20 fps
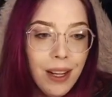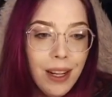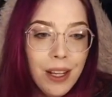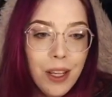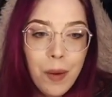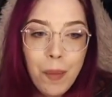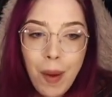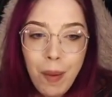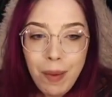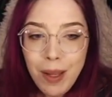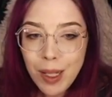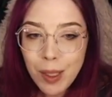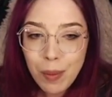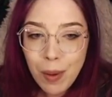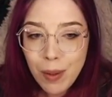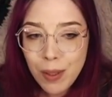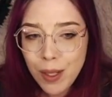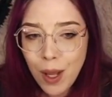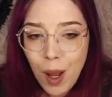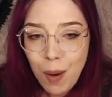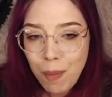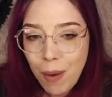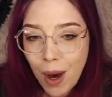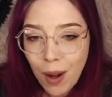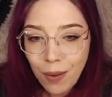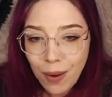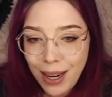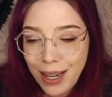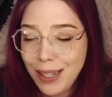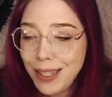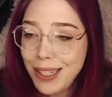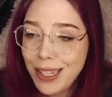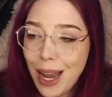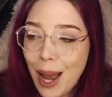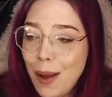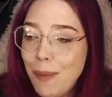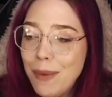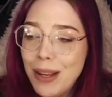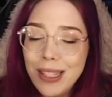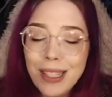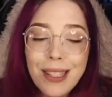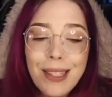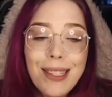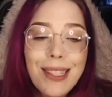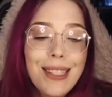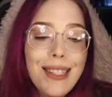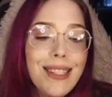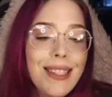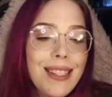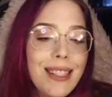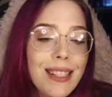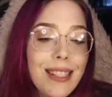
you may be exposed to unmoderated chat messages.